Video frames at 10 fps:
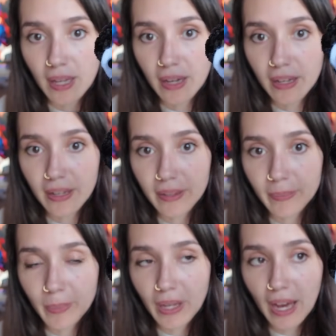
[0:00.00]

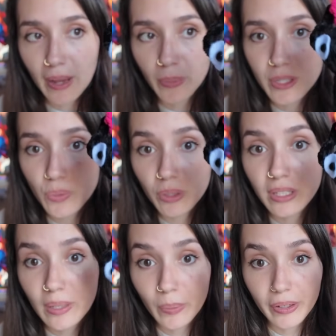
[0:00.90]
I was
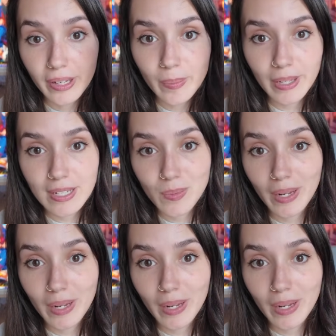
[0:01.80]
really worried because